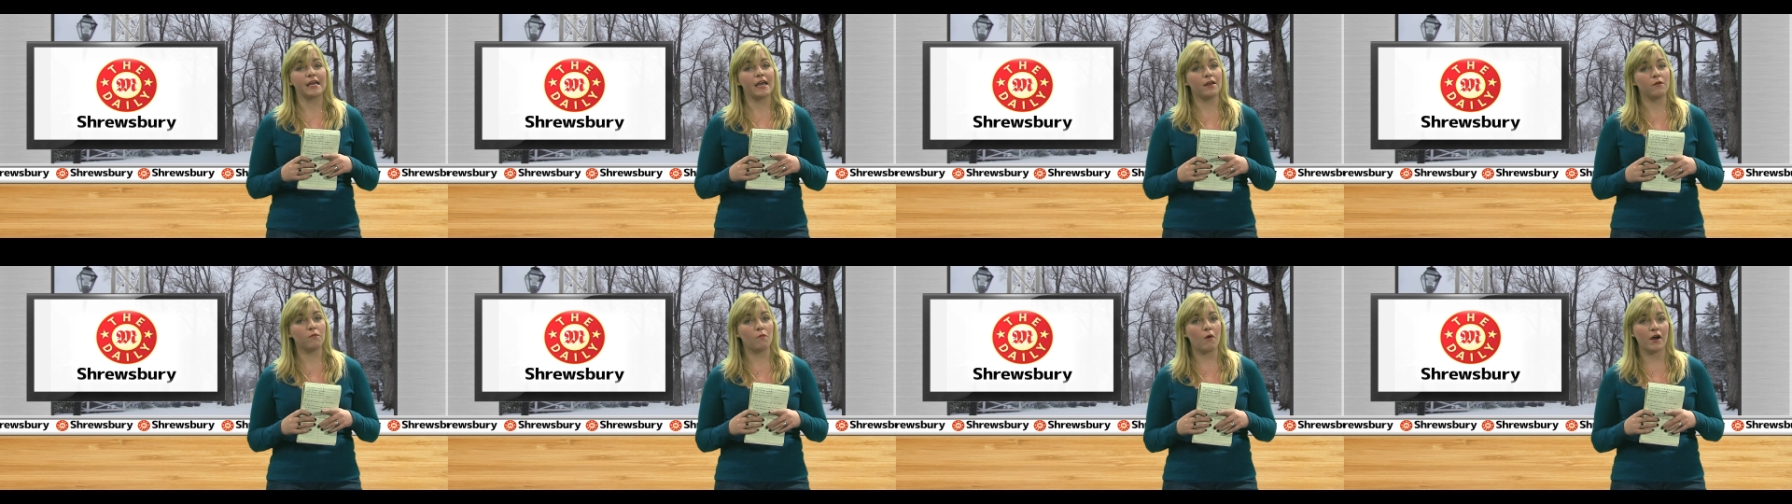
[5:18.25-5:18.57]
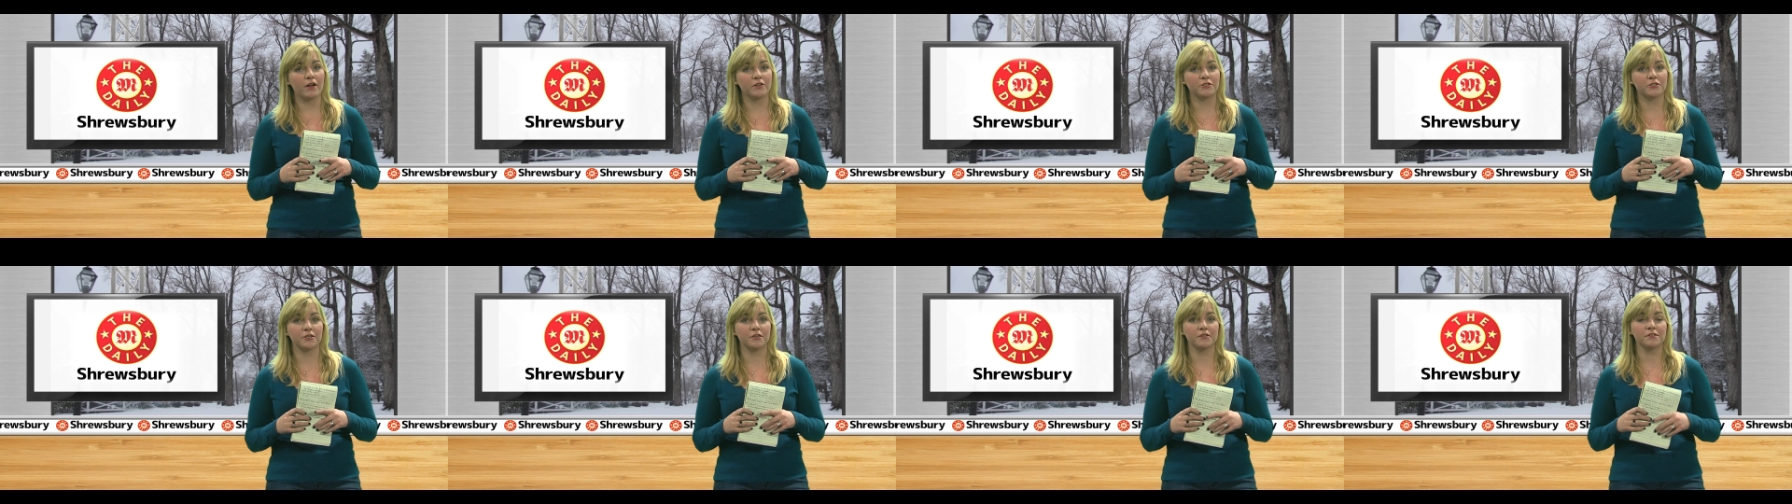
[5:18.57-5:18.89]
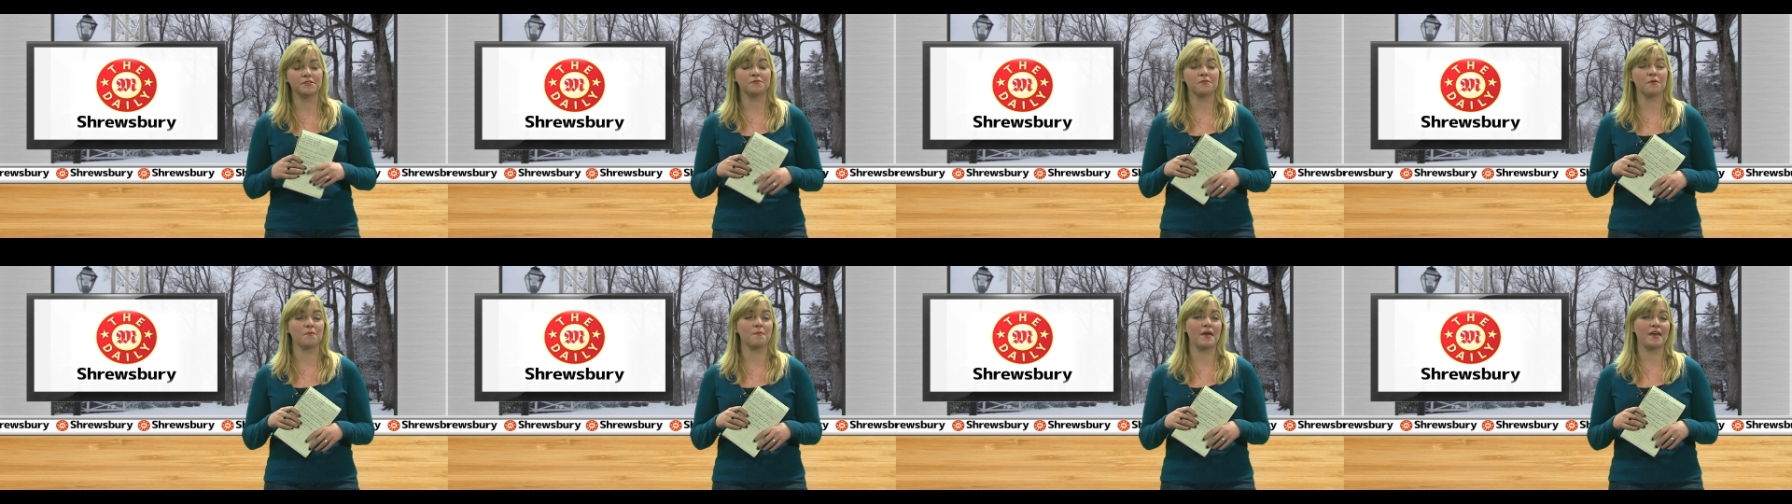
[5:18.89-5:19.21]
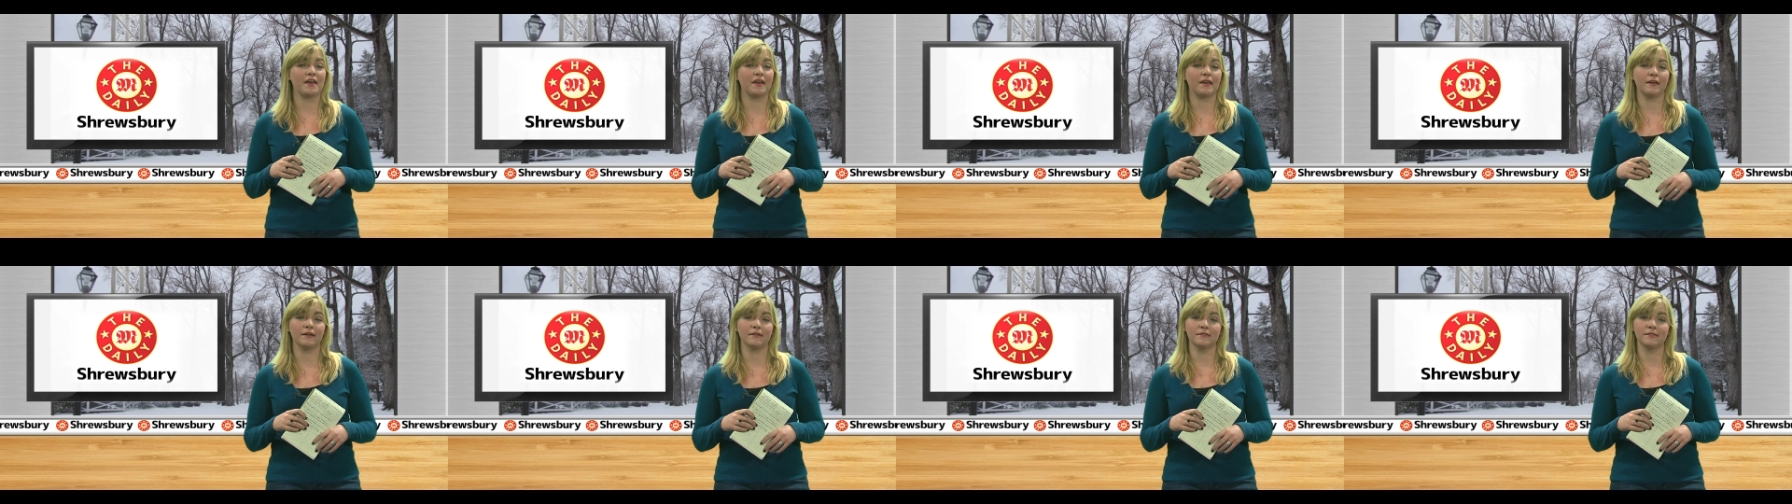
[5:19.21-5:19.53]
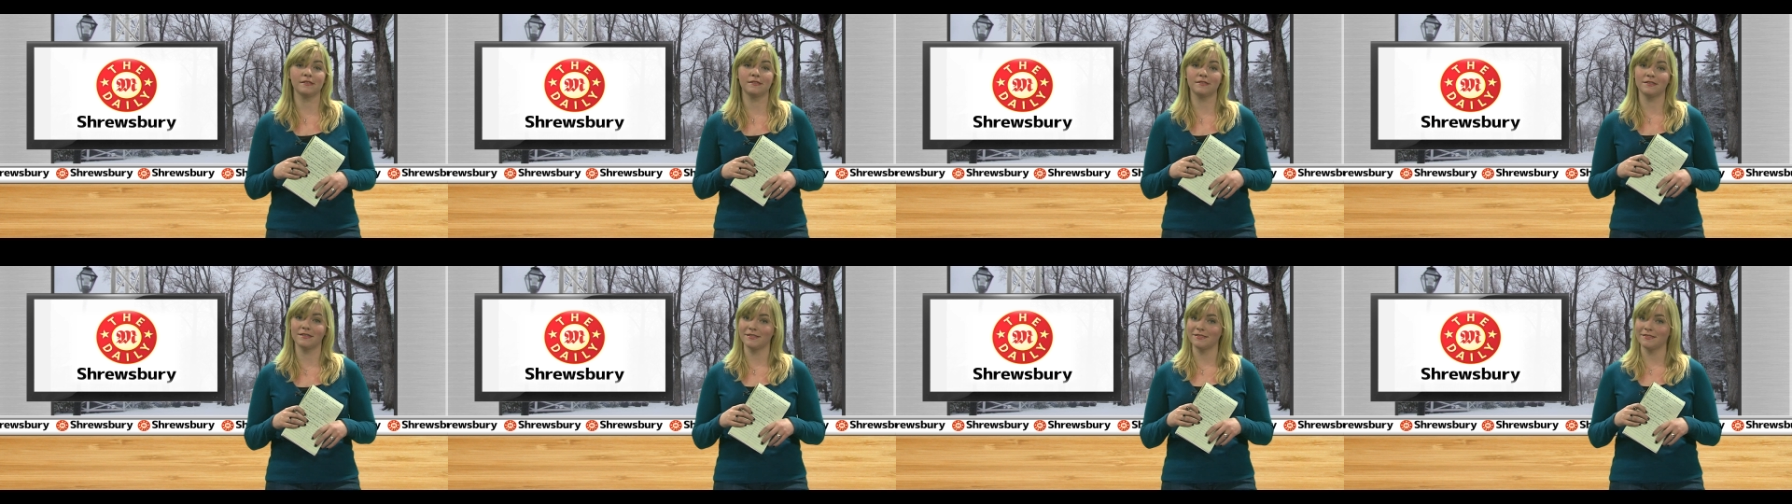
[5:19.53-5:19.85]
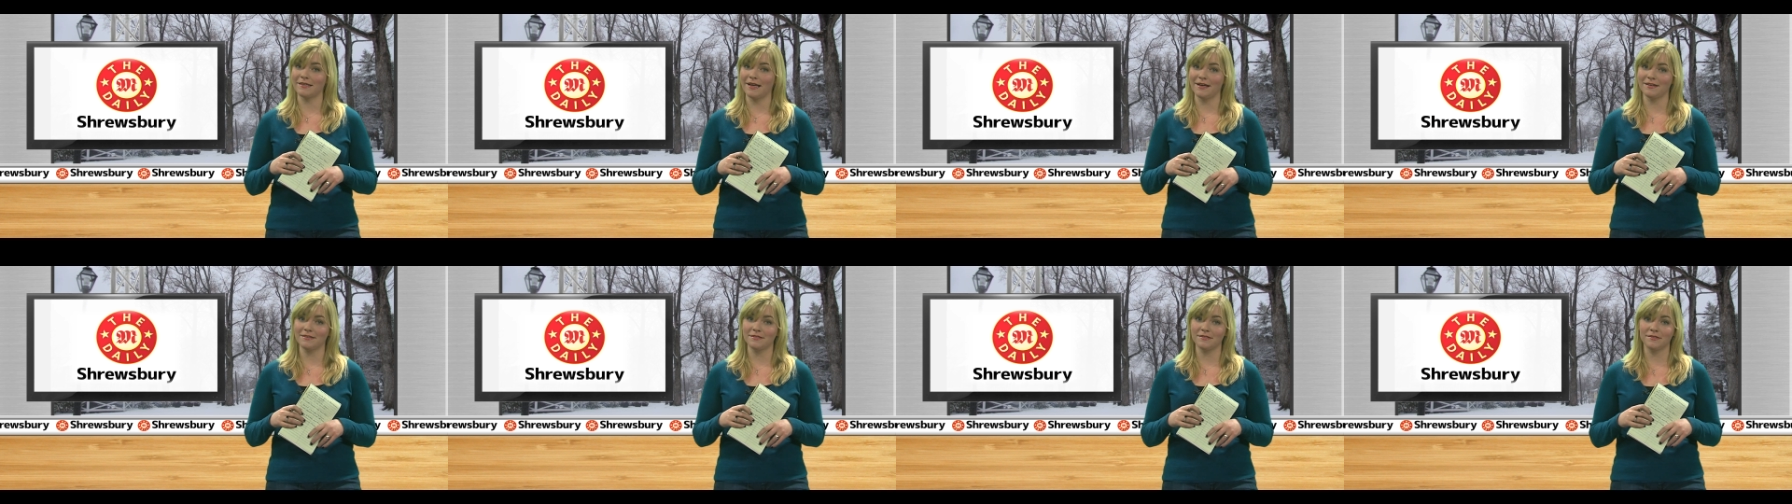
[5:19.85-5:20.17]
and watchers for making us a
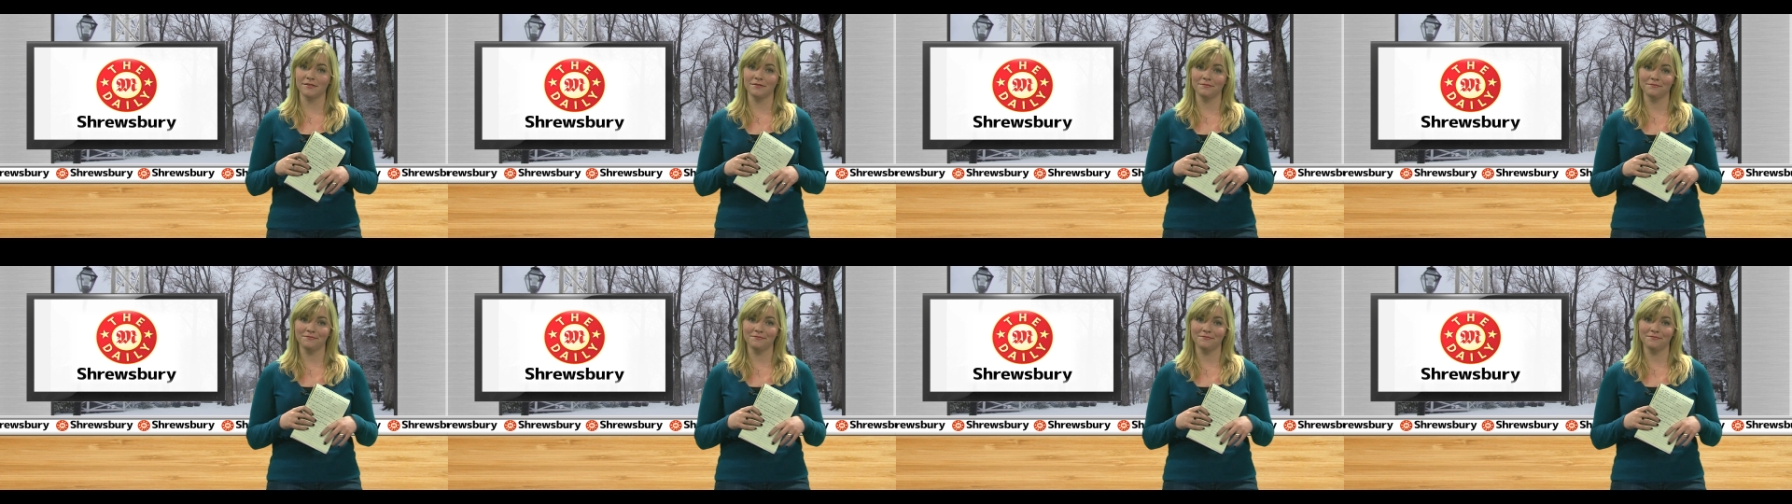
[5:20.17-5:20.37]
success.